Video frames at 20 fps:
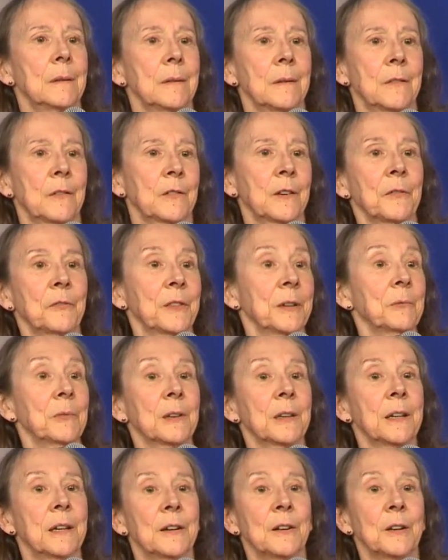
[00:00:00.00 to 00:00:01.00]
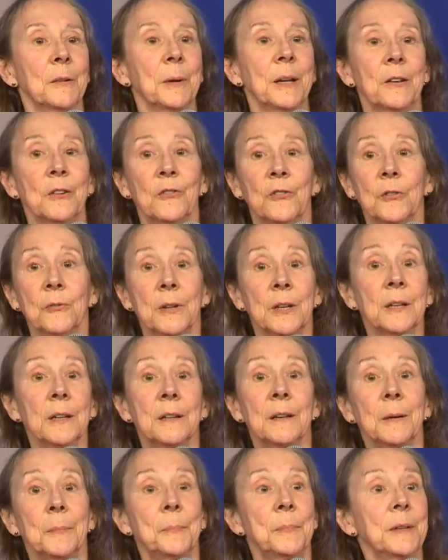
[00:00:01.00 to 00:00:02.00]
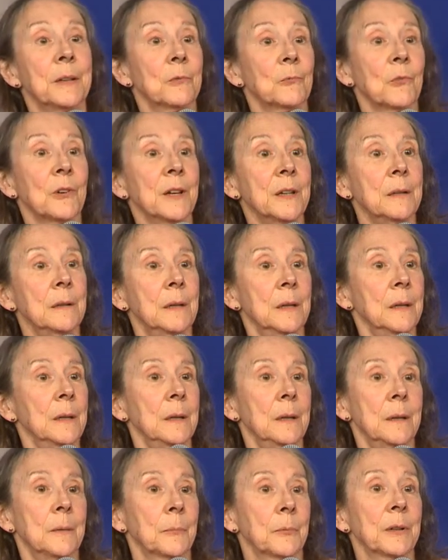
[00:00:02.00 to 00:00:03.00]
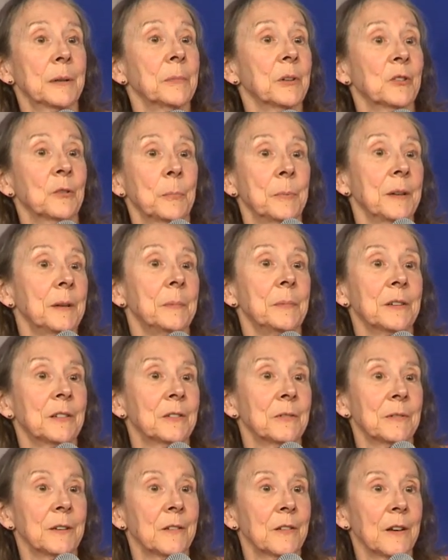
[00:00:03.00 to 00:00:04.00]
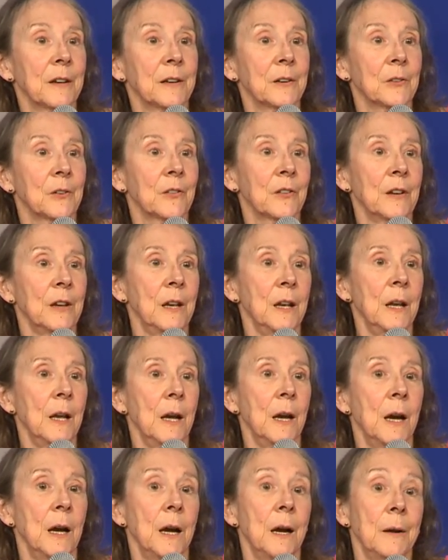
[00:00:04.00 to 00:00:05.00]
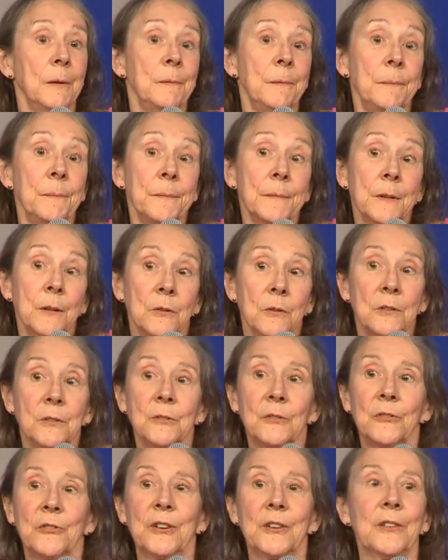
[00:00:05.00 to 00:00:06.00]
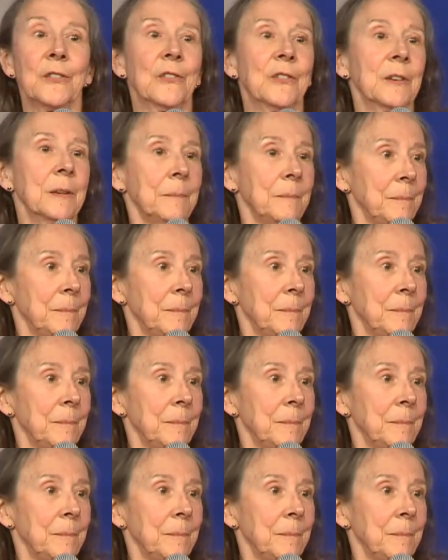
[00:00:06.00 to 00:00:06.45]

stuff they really cared about. So it ended up being run pretty much by a bunch of insiders. Uh, good news is